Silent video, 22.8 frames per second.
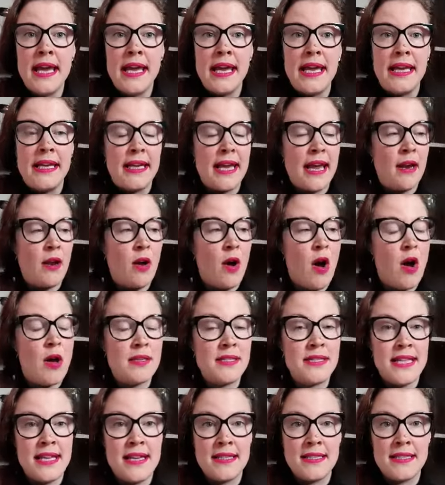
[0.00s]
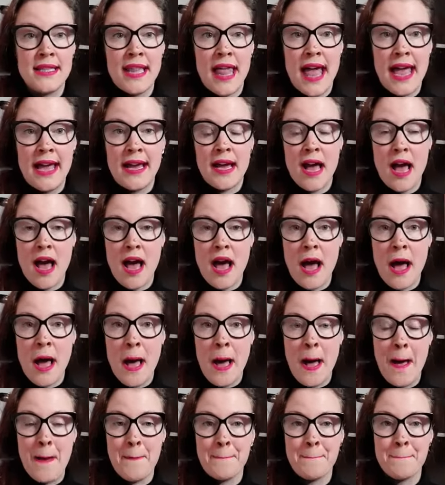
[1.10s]
It can cause things like
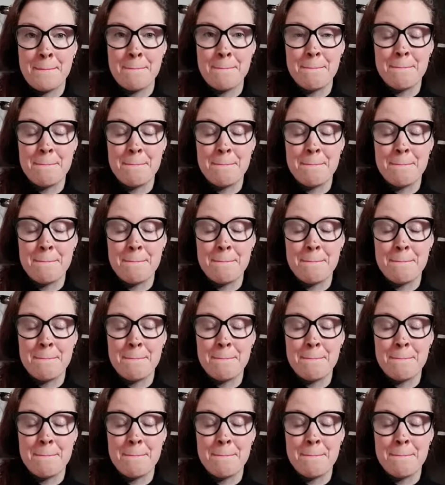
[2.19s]
um,